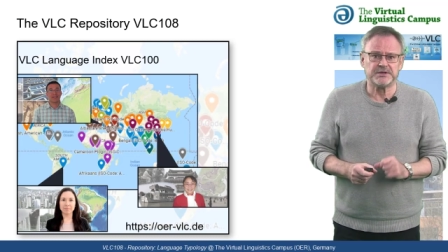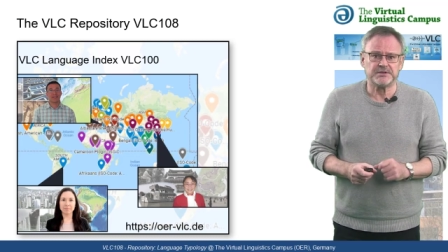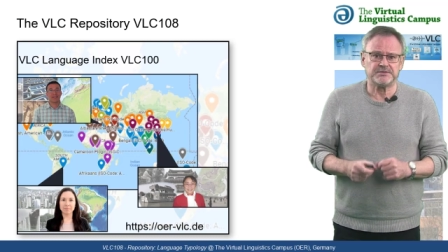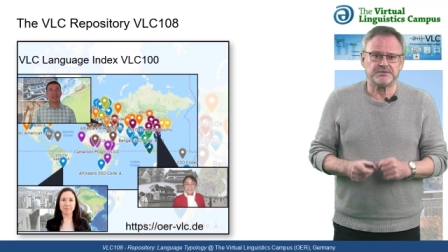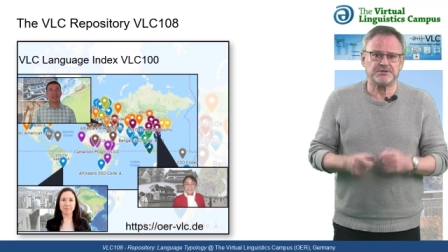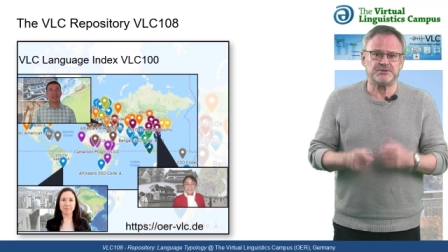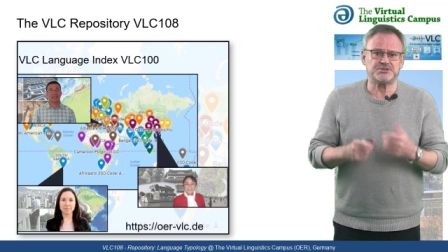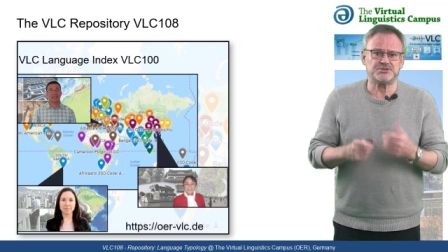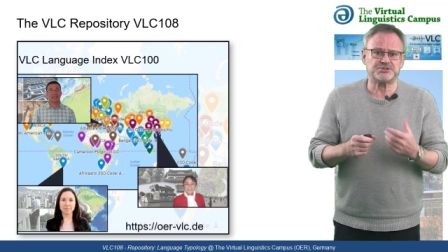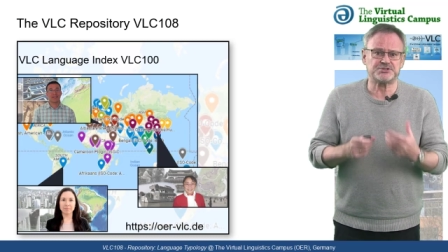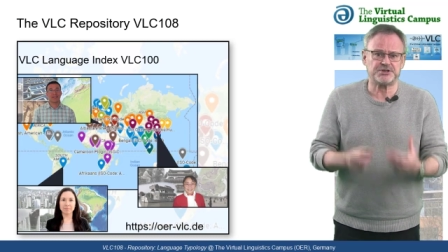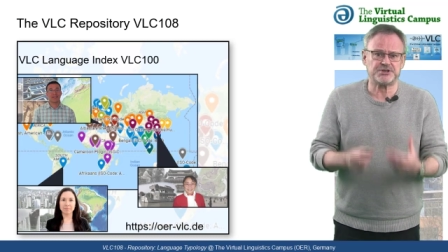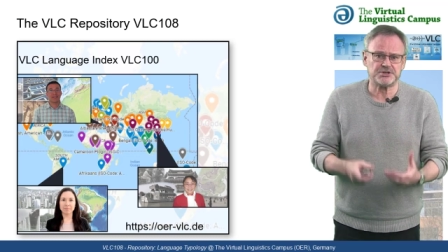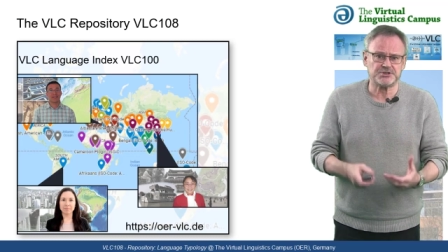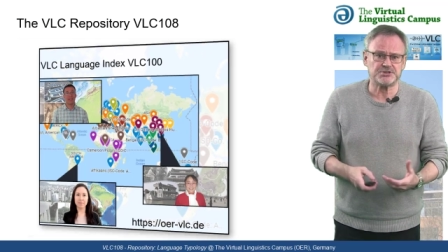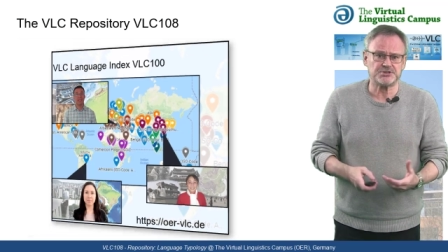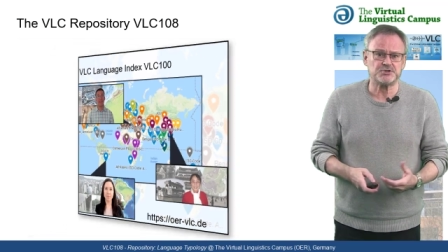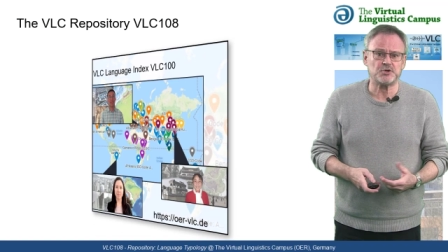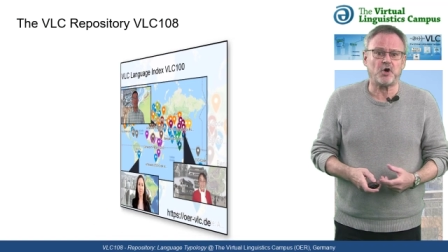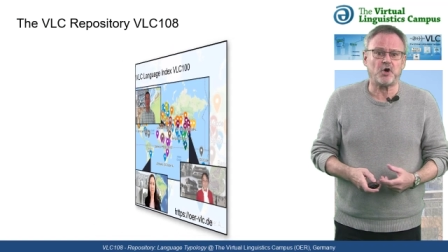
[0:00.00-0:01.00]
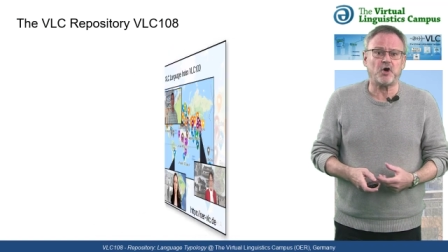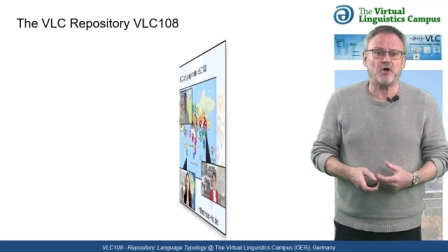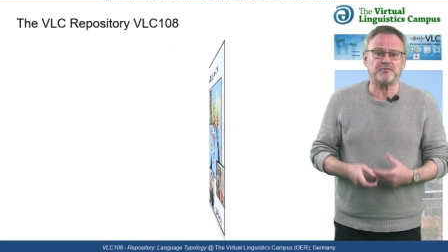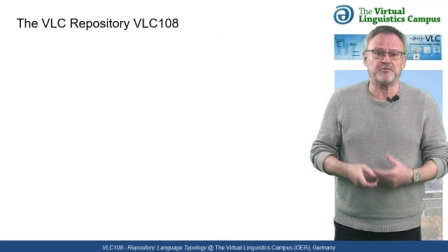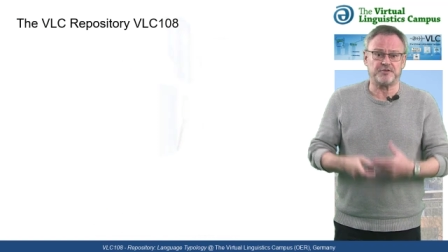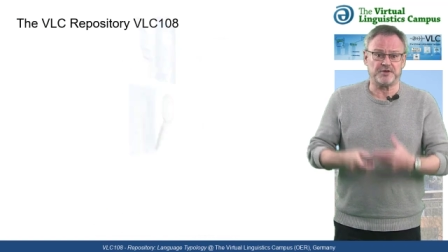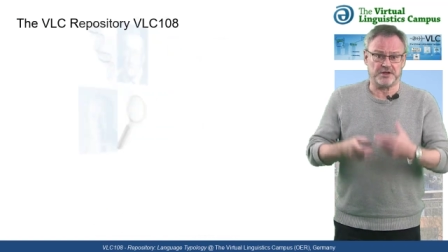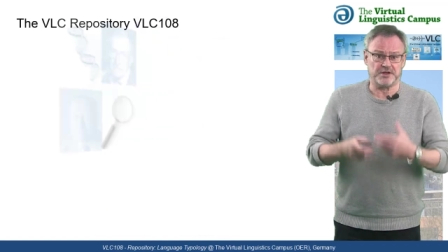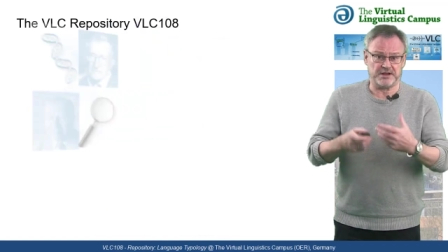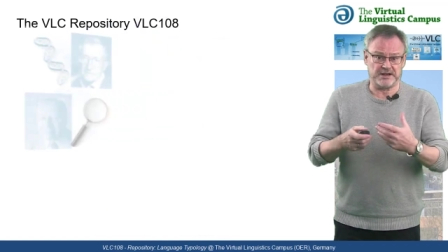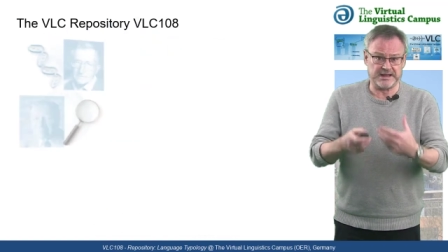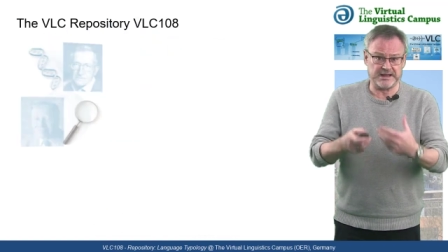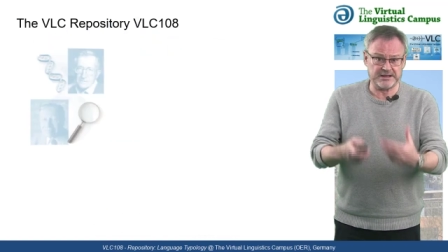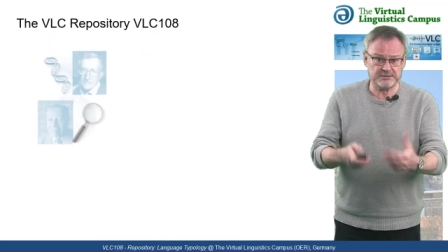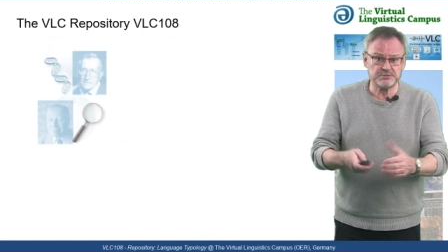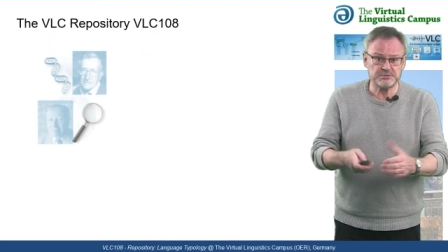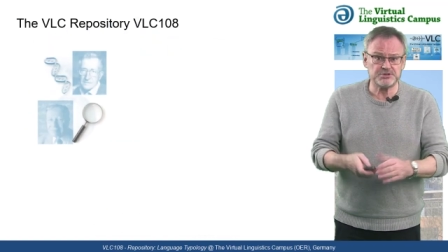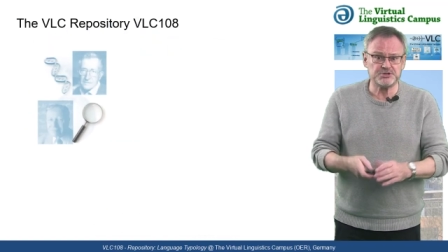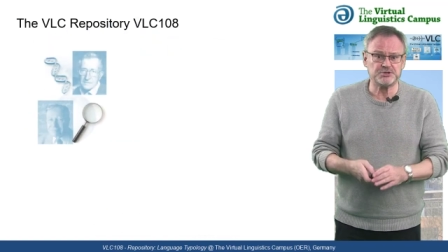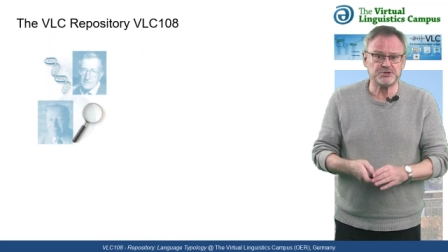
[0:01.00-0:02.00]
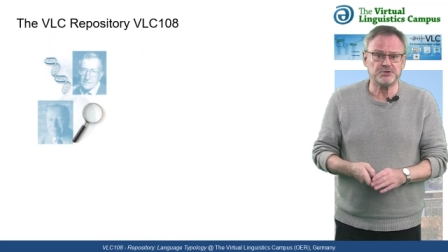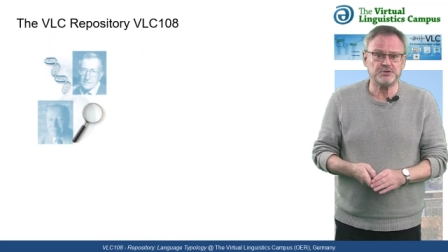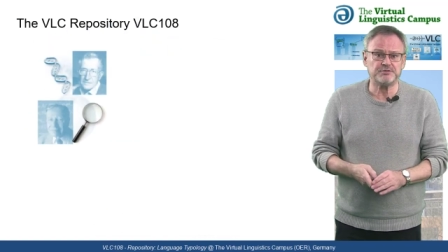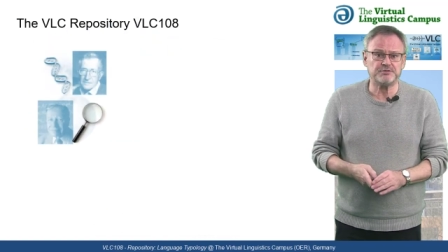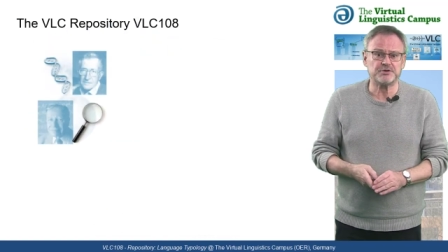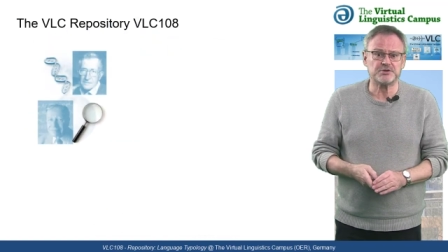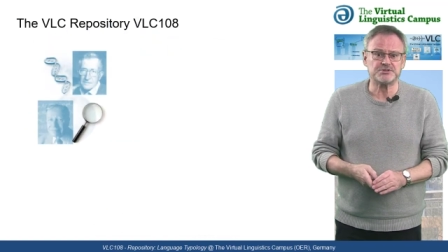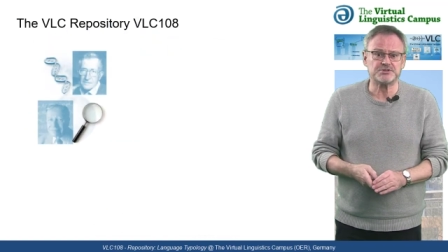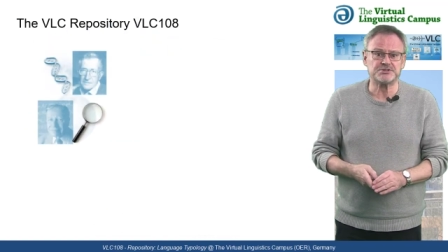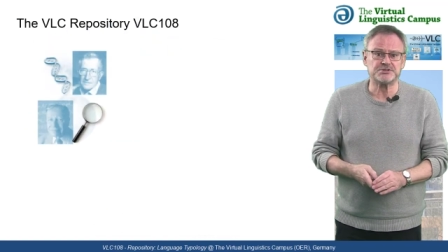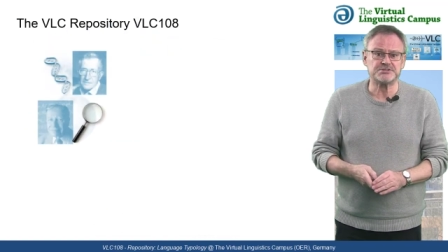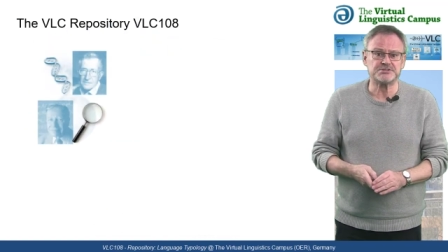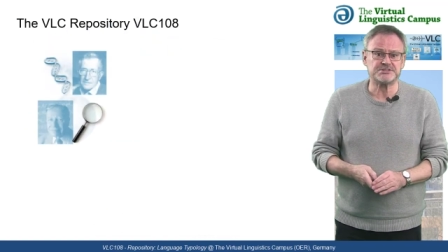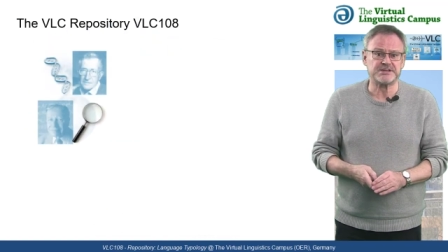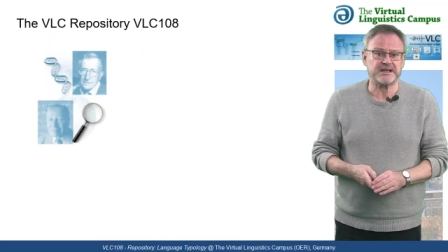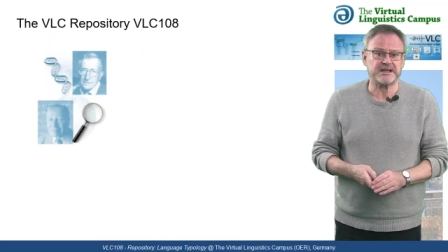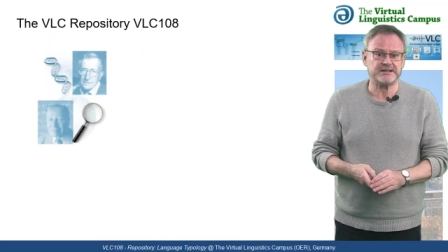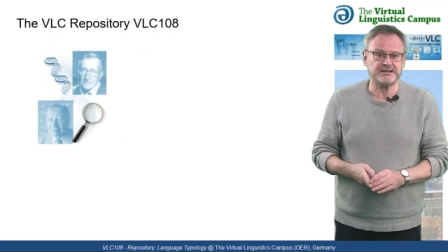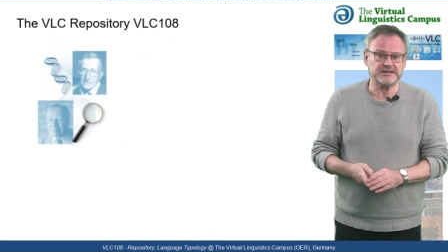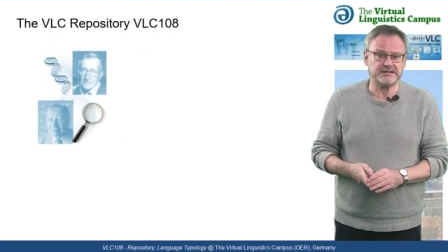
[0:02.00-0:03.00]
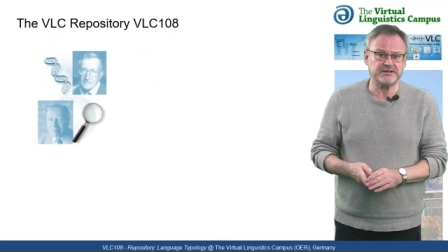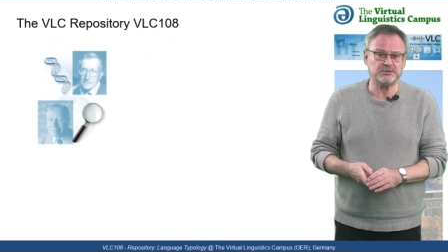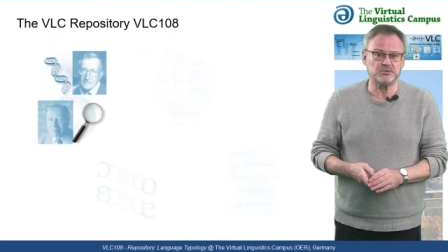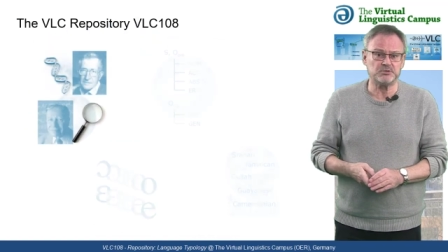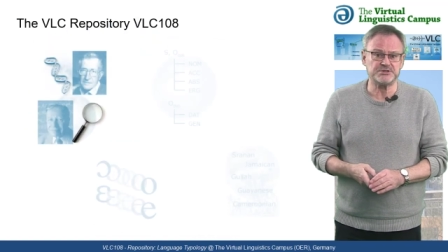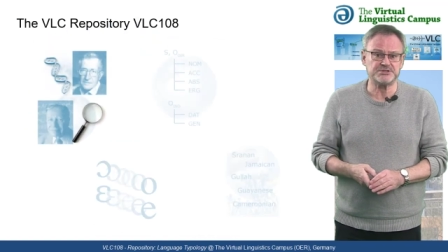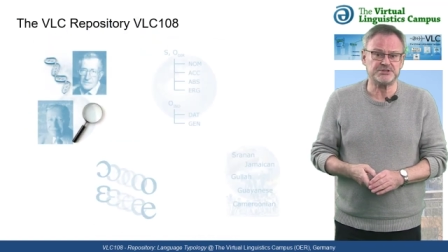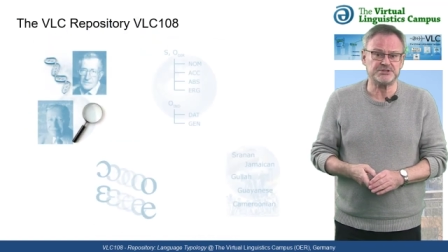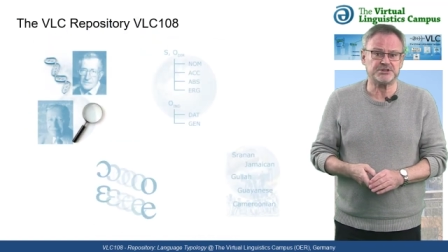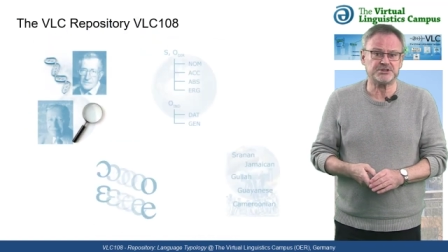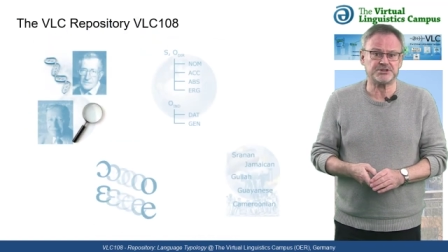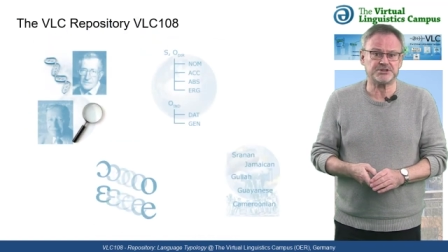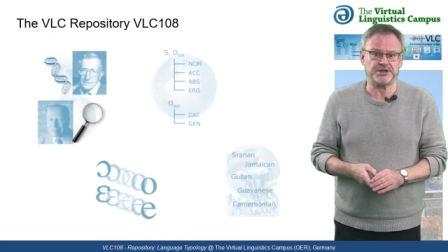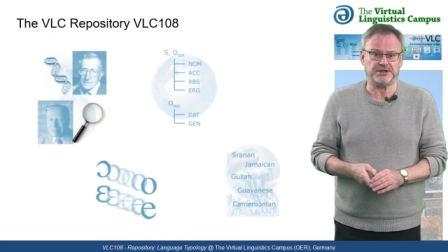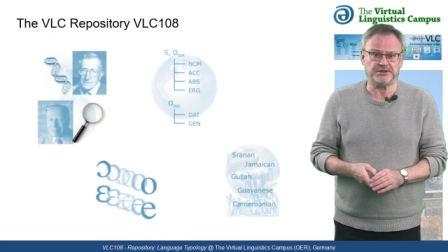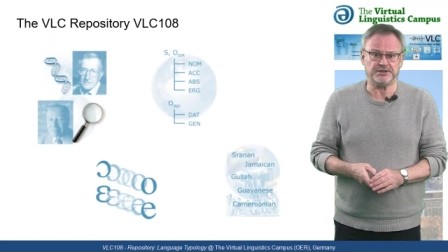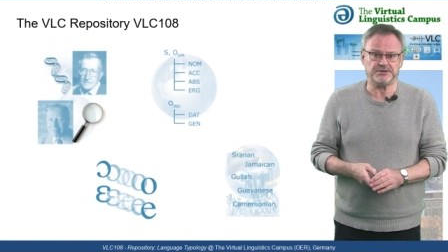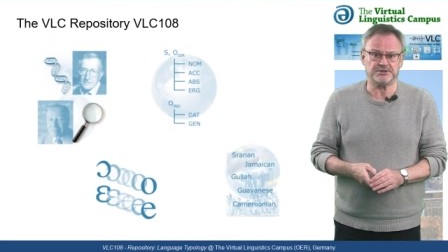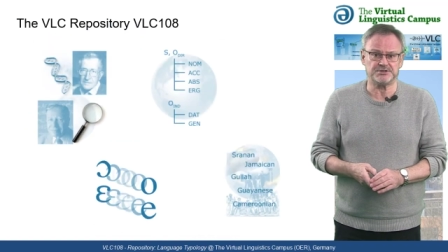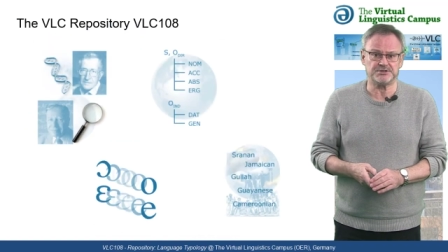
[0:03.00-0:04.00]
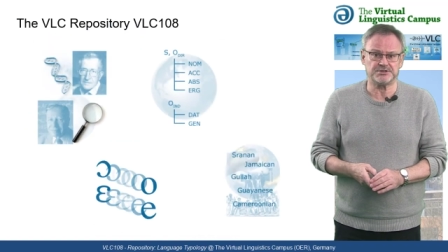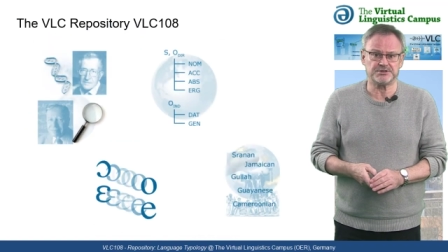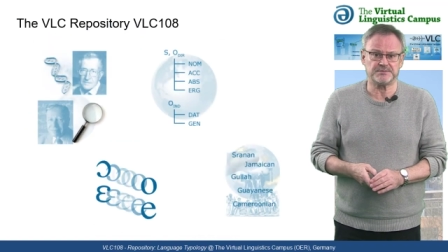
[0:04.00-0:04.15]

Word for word: the discussion of language universals and linguistic change.